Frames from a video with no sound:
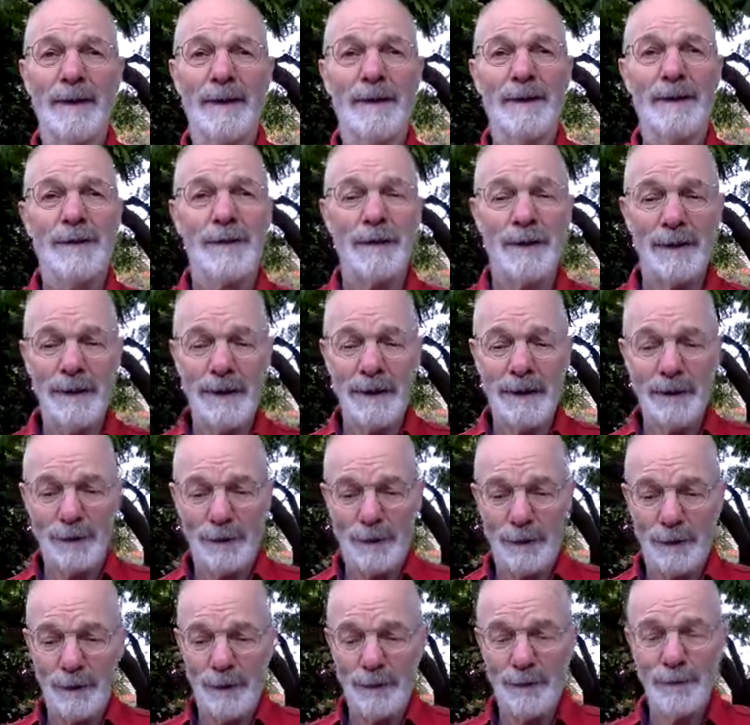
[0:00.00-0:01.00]
So So that'll
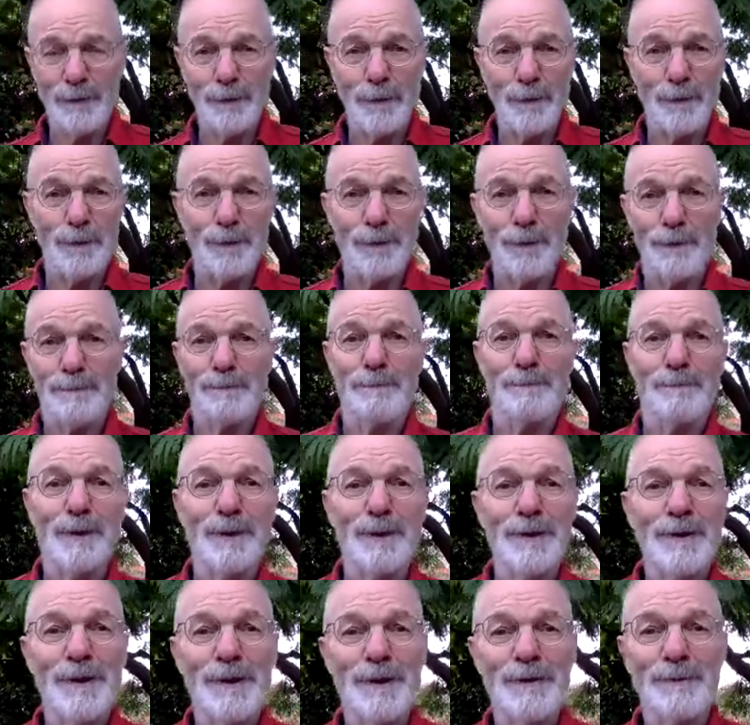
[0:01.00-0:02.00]
do for
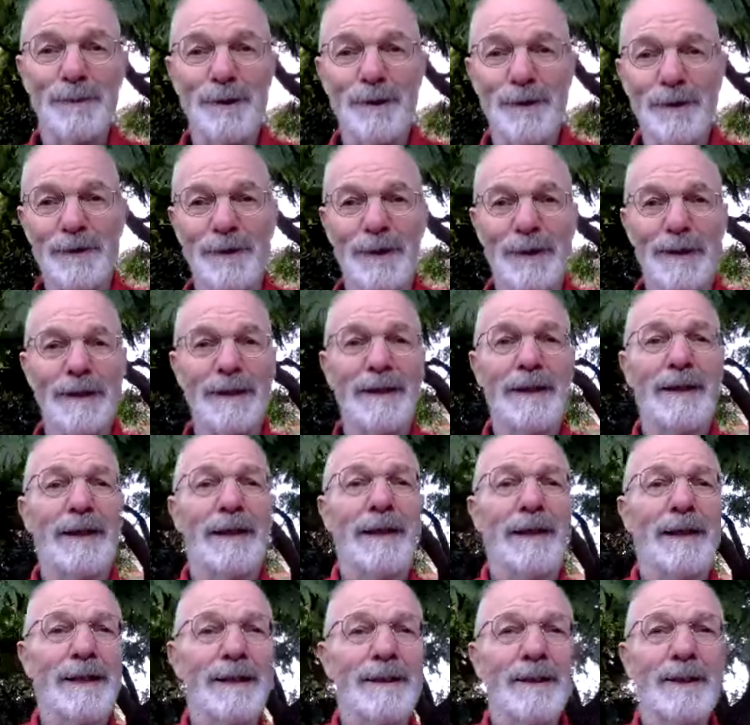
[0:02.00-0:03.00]
Moshe's birthday.
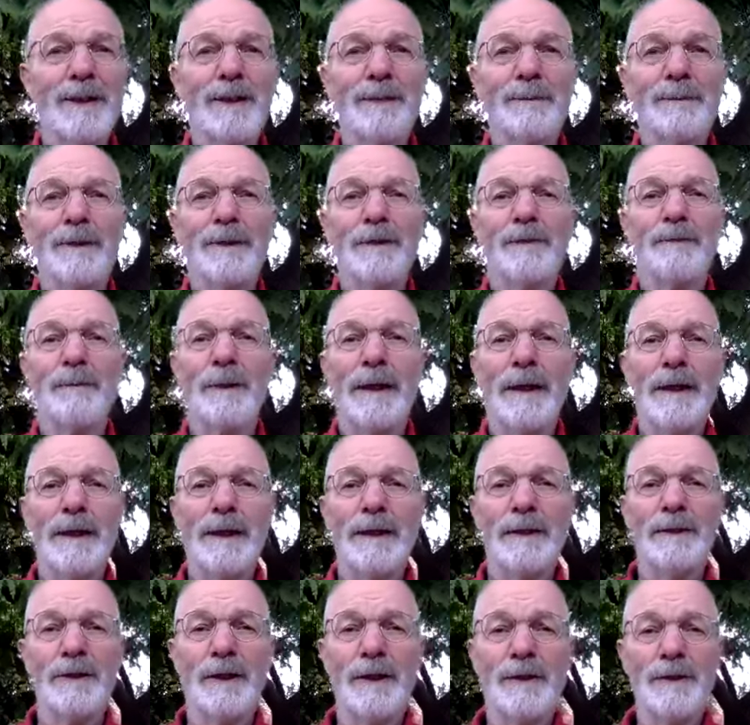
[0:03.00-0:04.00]
A little bit of
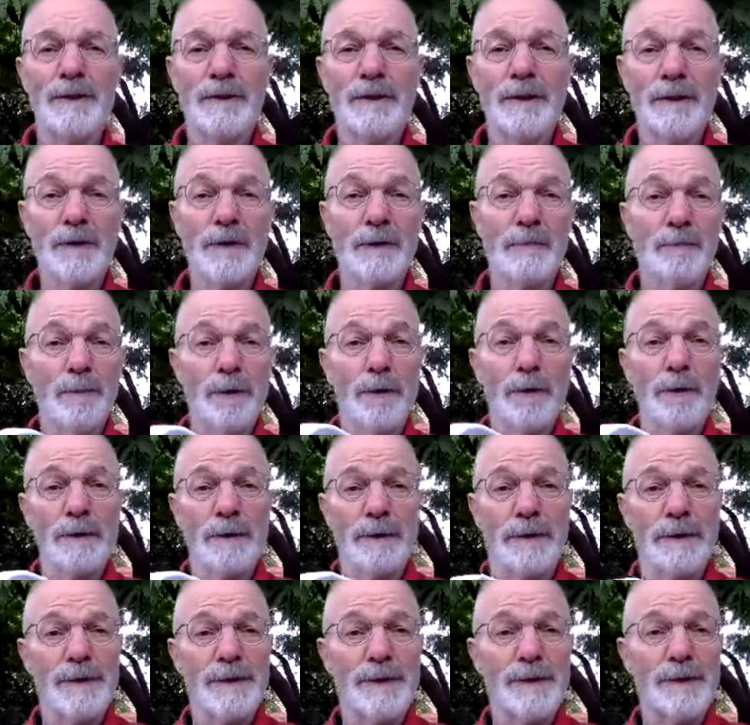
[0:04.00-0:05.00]
paying attention. This is
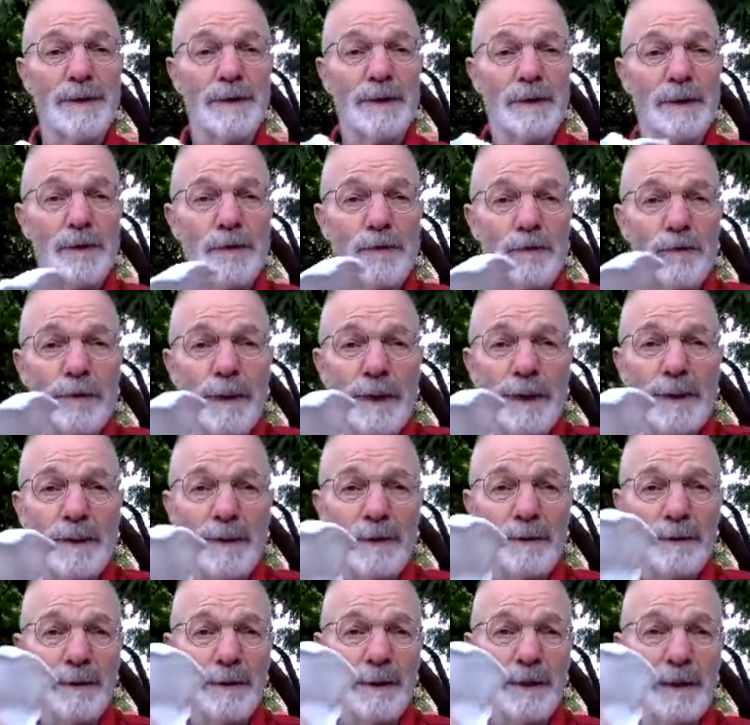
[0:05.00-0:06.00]
important. This is the
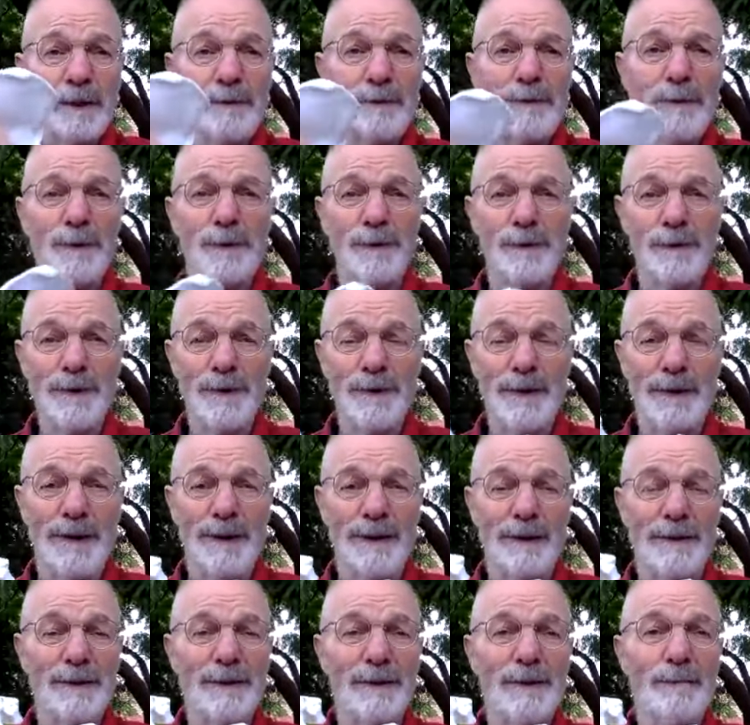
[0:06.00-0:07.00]
cradle of life, you could
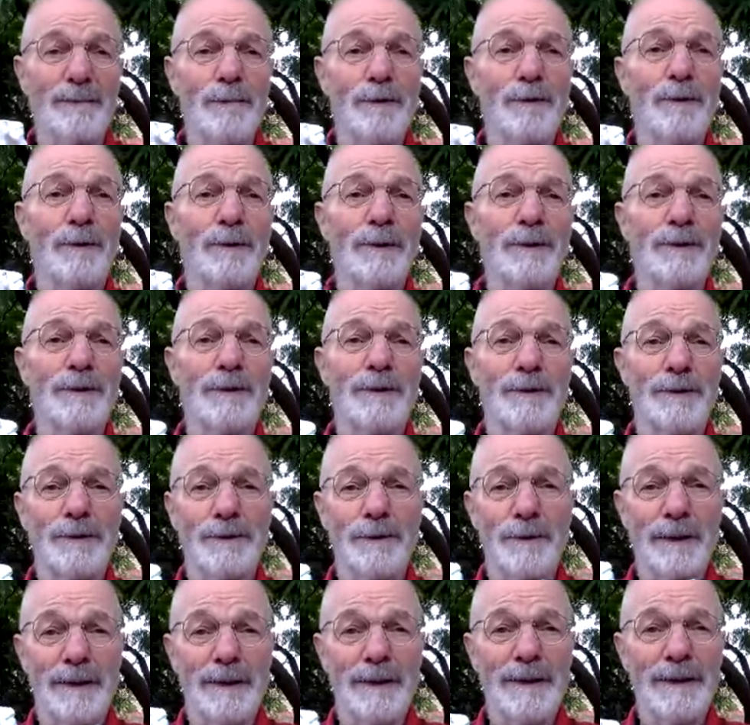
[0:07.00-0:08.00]
say, and it's important
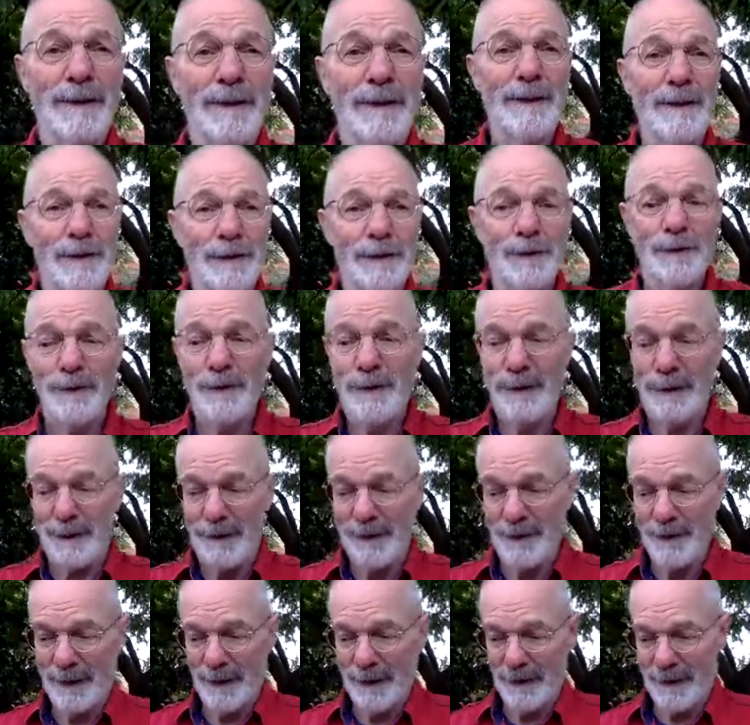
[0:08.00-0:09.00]
to tune
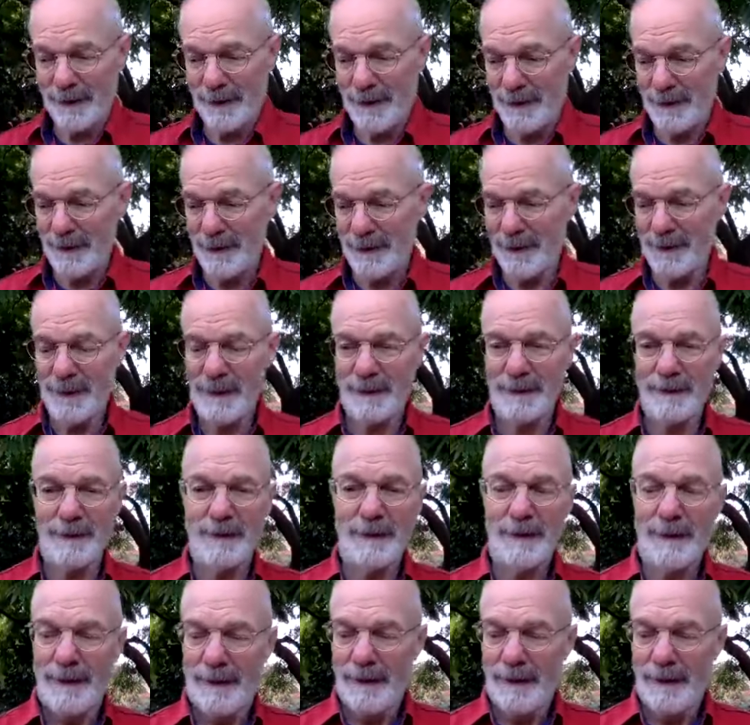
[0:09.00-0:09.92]
in, settle into that.